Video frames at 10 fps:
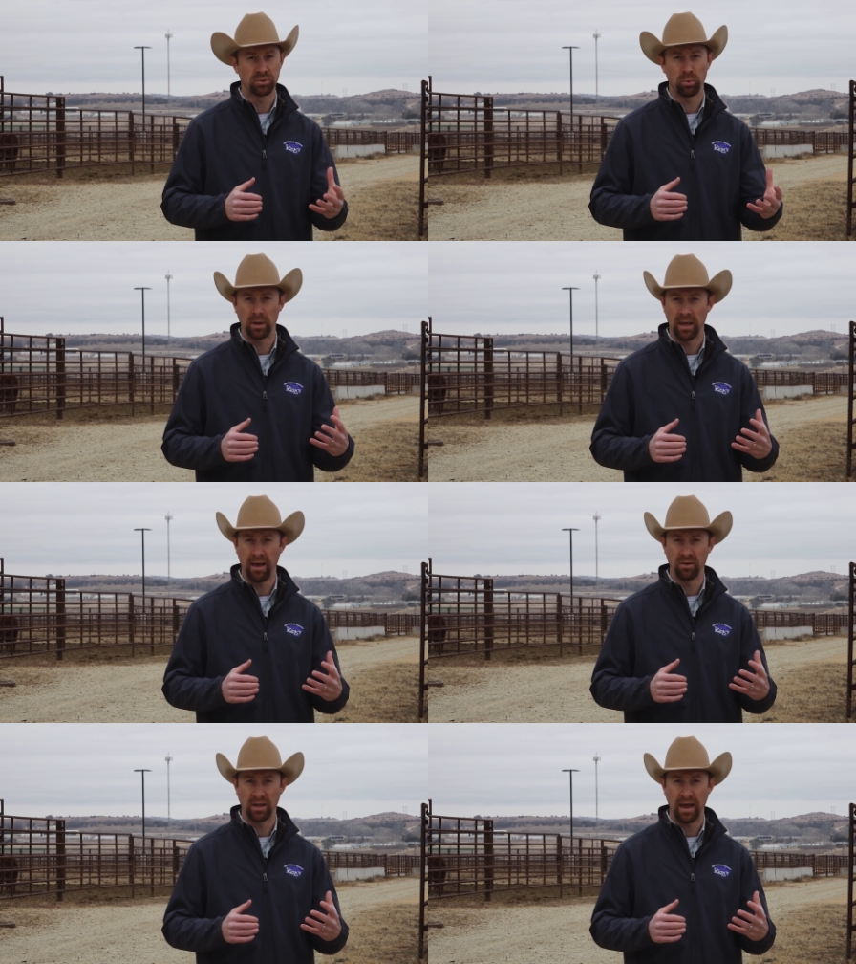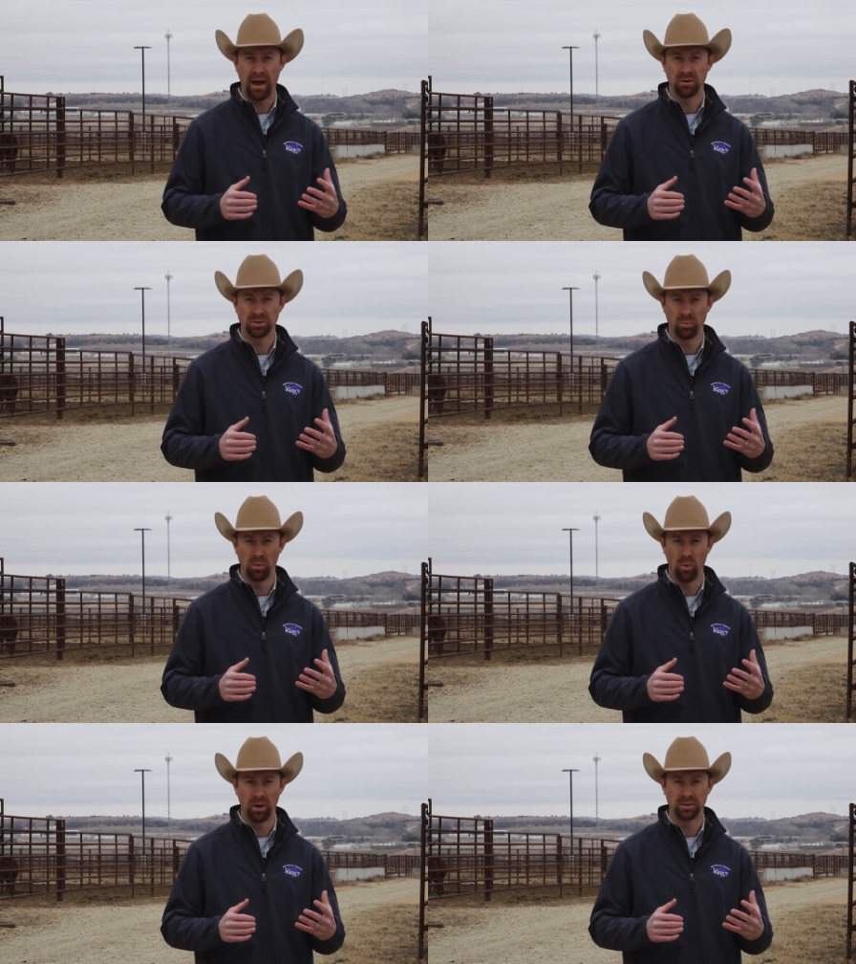spring calving cows and we
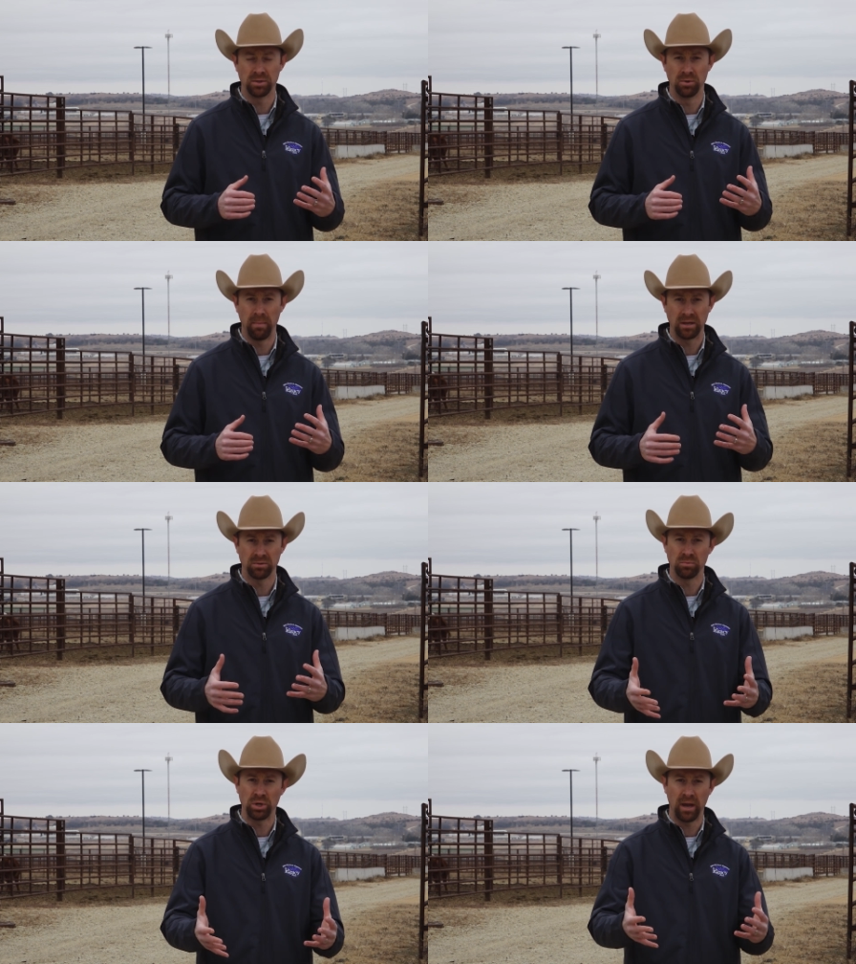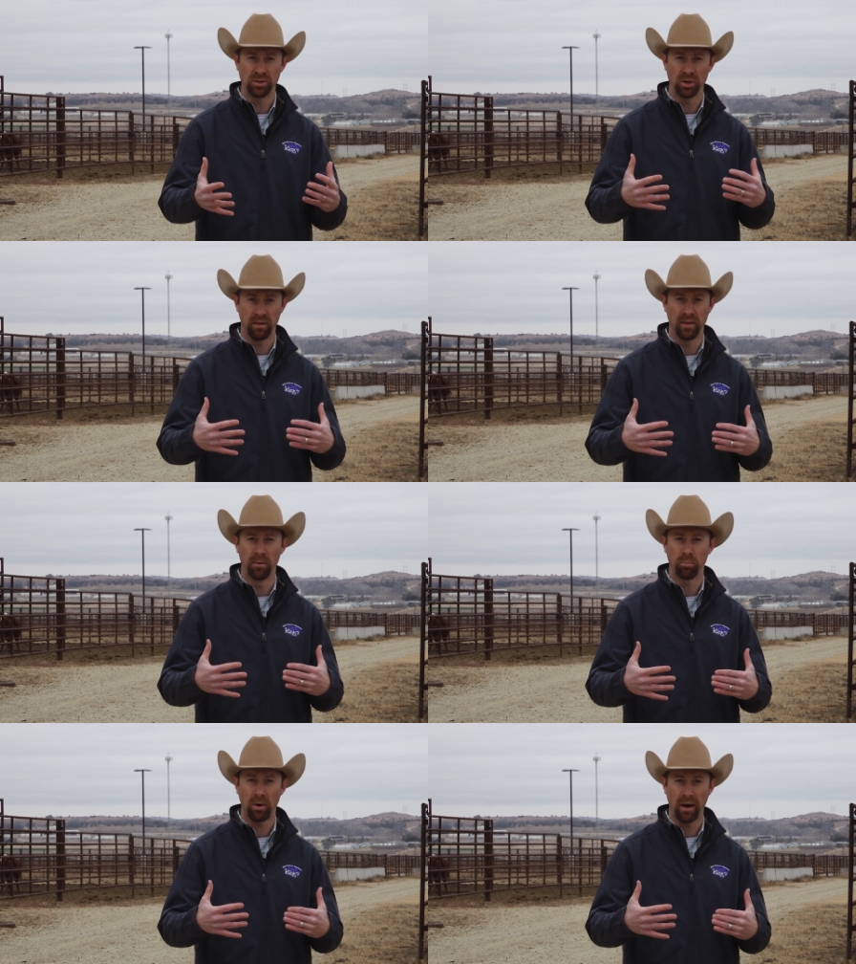want to make some change on
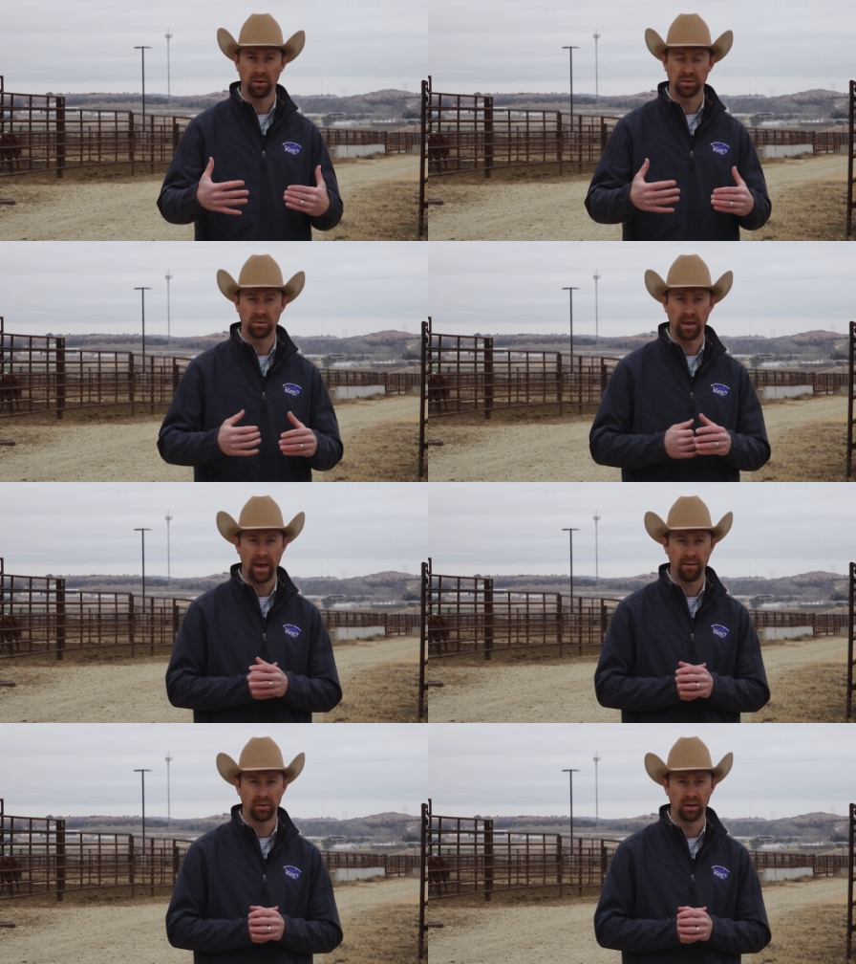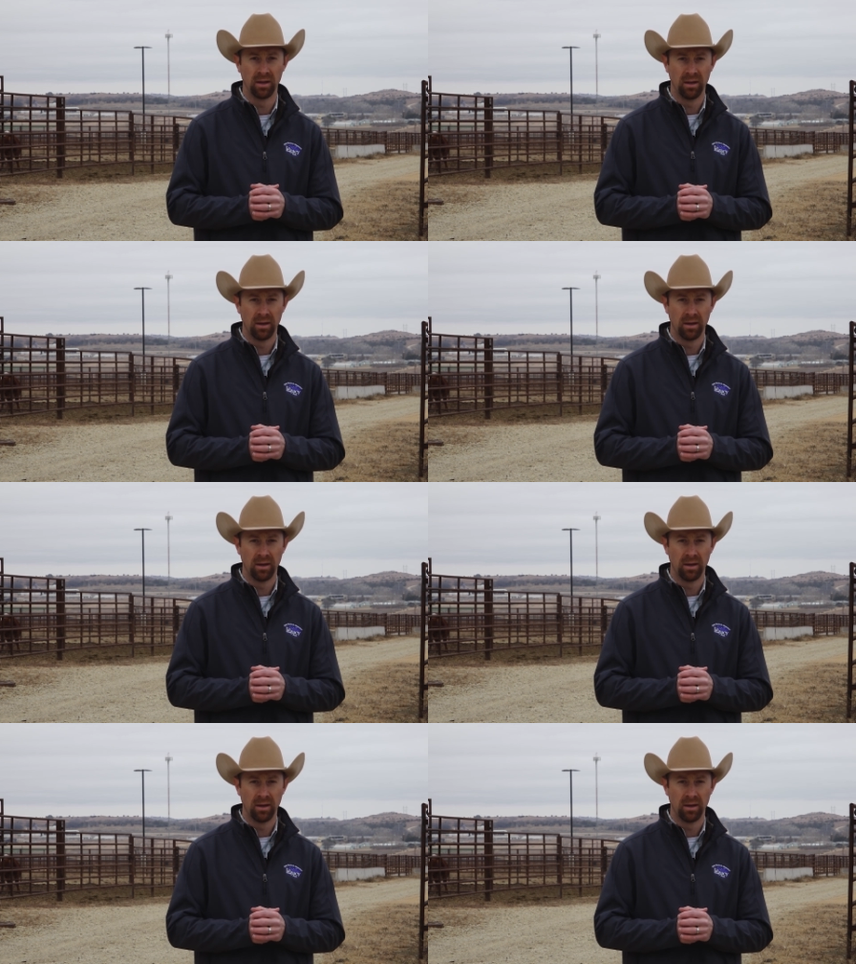them prior to calving,